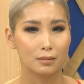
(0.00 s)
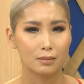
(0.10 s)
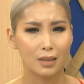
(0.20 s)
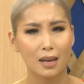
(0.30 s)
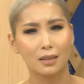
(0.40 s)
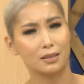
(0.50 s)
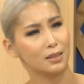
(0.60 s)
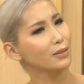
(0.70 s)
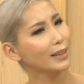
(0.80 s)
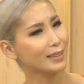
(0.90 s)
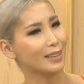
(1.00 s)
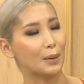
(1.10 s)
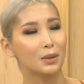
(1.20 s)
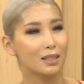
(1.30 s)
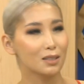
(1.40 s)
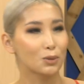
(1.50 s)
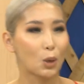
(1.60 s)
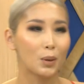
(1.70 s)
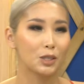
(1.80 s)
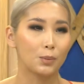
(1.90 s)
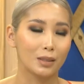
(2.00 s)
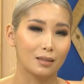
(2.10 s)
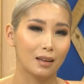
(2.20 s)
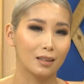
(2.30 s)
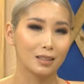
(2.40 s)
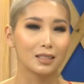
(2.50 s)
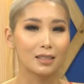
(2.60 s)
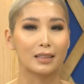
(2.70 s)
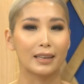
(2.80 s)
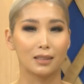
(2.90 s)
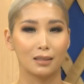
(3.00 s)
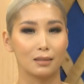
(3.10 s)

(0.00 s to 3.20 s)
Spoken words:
Yeah, stuff like that. I mean, there's so much, but I think this is like the